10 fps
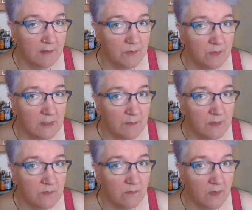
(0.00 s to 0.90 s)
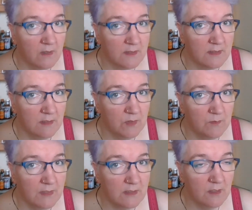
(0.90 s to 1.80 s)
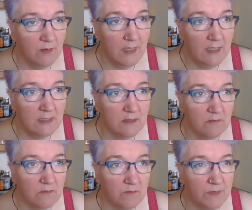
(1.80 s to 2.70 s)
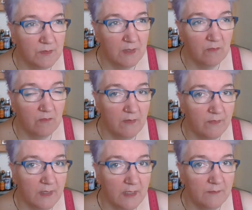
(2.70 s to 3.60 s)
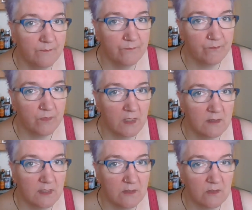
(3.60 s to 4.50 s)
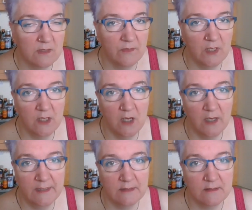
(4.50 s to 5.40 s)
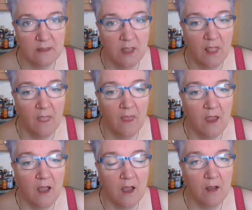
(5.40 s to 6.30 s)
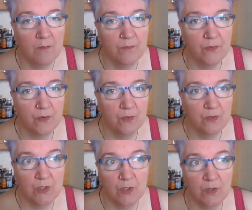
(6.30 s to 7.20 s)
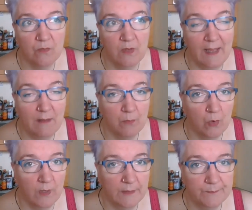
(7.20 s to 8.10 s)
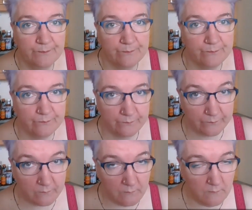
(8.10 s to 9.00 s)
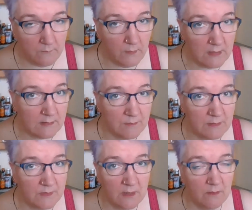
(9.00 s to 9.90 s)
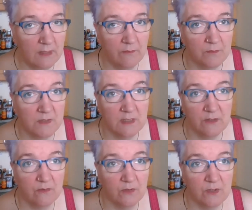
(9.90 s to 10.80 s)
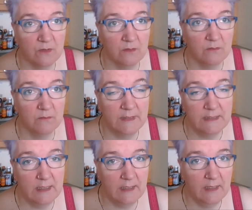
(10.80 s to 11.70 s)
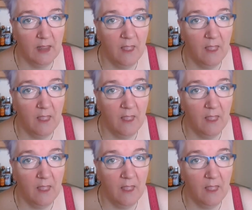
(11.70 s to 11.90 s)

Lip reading: I'm doing intermittent fasting, which means I don't eat between roughly 6 or 7 at night through to late morning. Sometimes I don't eat from 6 through till midday,